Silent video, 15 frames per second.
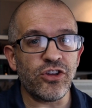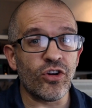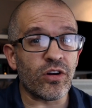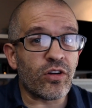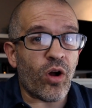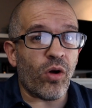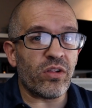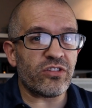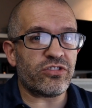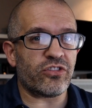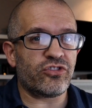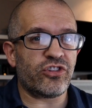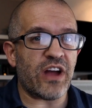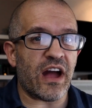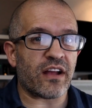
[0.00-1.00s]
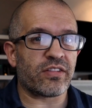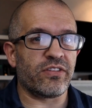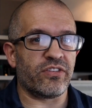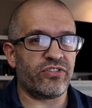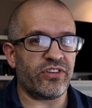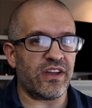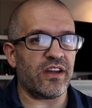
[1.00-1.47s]
your goal is to check
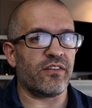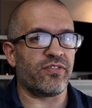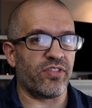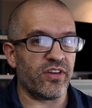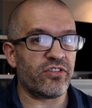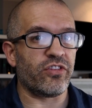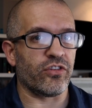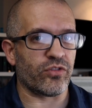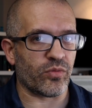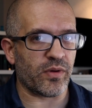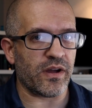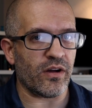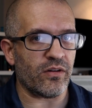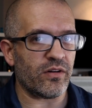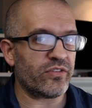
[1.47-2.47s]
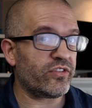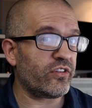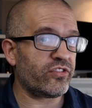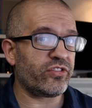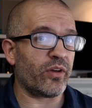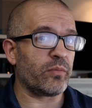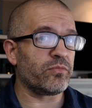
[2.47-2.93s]
to see if this is real. Is
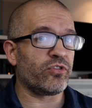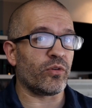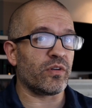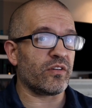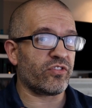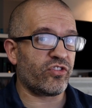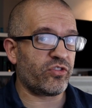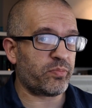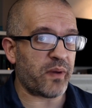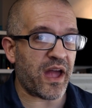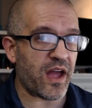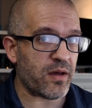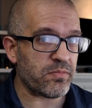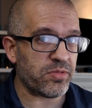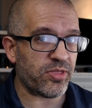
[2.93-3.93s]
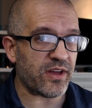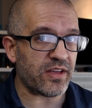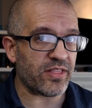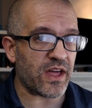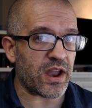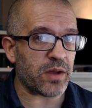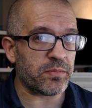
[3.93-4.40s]
this some sort of spam
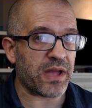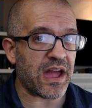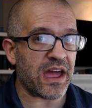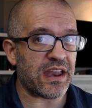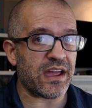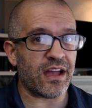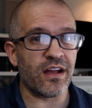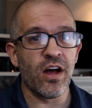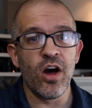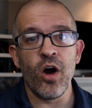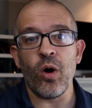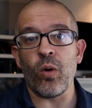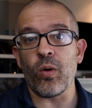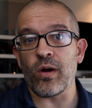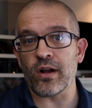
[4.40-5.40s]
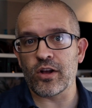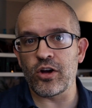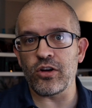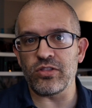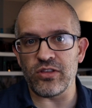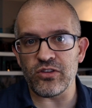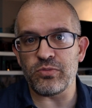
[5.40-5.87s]
thing that I'm getting, or
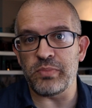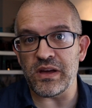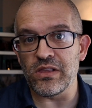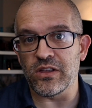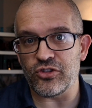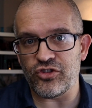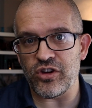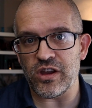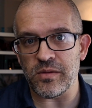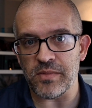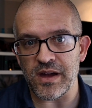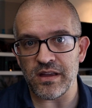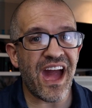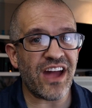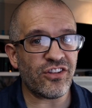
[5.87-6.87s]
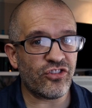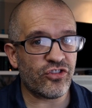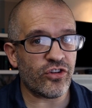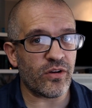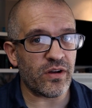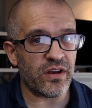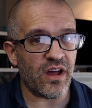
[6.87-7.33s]
could this be legitimate? And
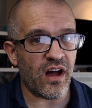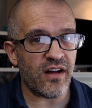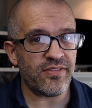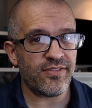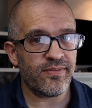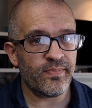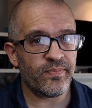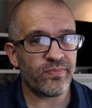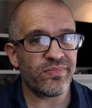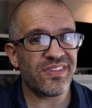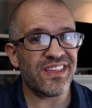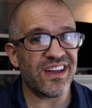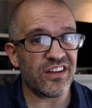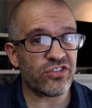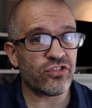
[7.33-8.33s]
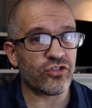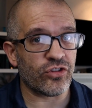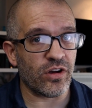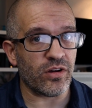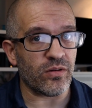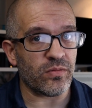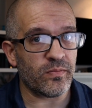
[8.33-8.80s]
sure enough, it's
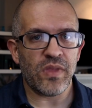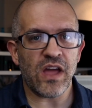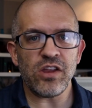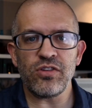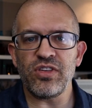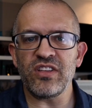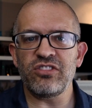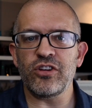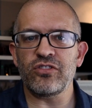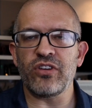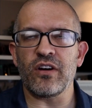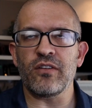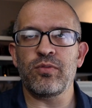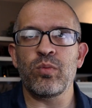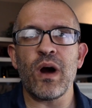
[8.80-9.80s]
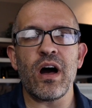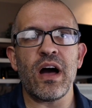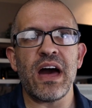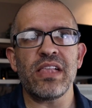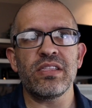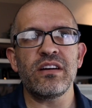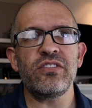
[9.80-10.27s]
true. And you think to yourself, well,
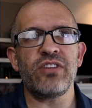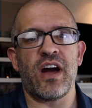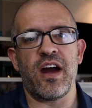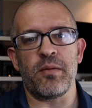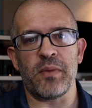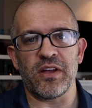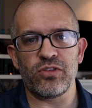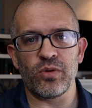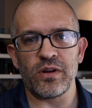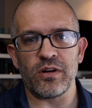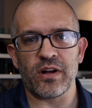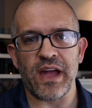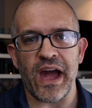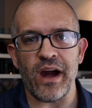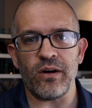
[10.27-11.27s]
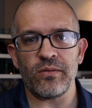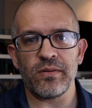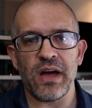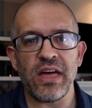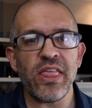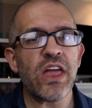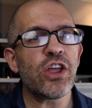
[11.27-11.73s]
at least I have my Twitter account.
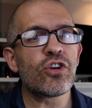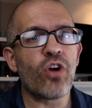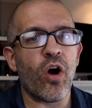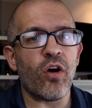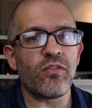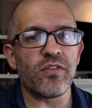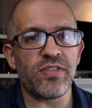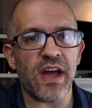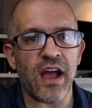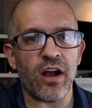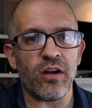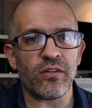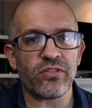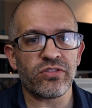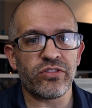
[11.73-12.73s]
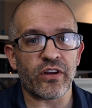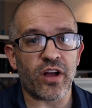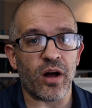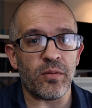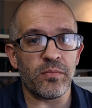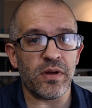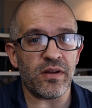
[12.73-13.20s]
And then you go over there to
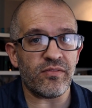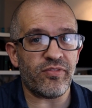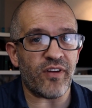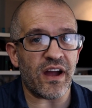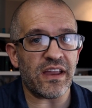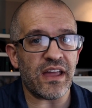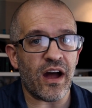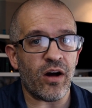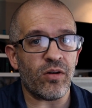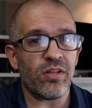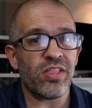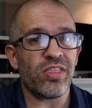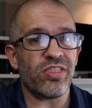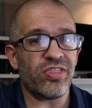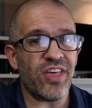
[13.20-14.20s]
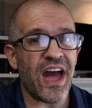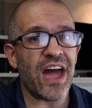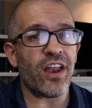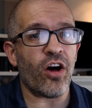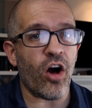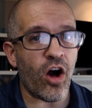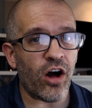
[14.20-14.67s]
come and find out
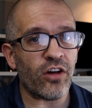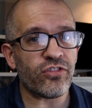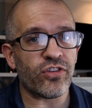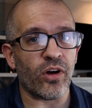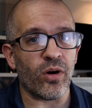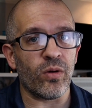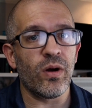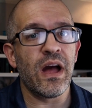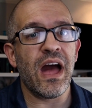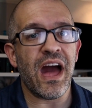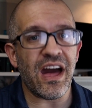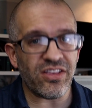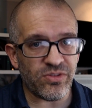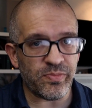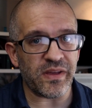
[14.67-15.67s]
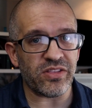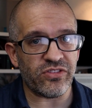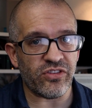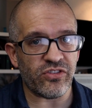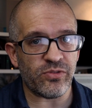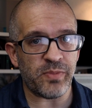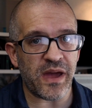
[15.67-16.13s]
that also has been
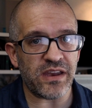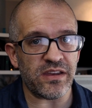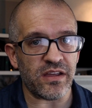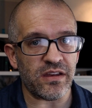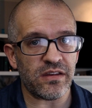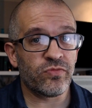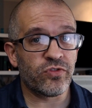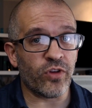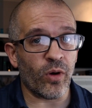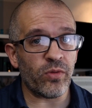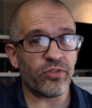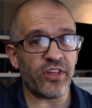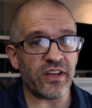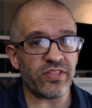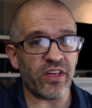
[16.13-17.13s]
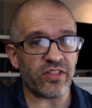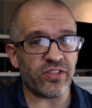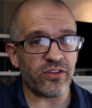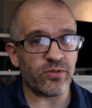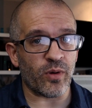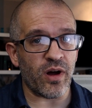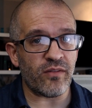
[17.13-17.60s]
suspended. Don't think that
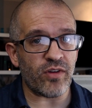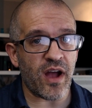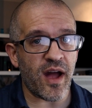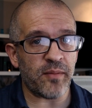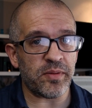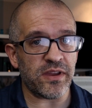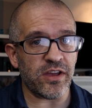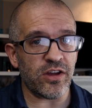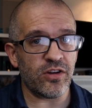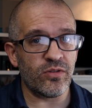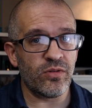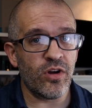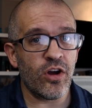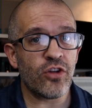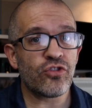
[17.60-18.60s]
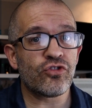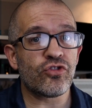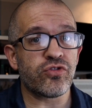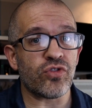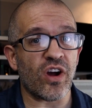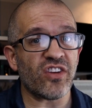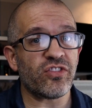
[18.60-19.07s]
this will ever happen to you.
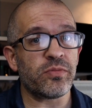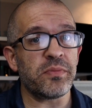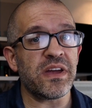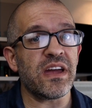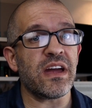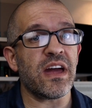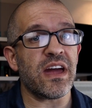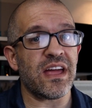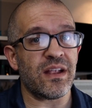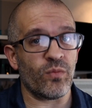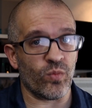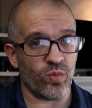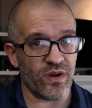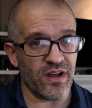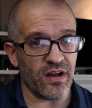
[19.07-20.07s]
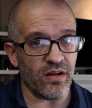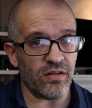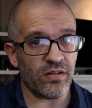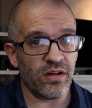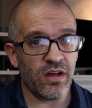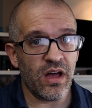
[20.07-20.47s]
Trust me, it will.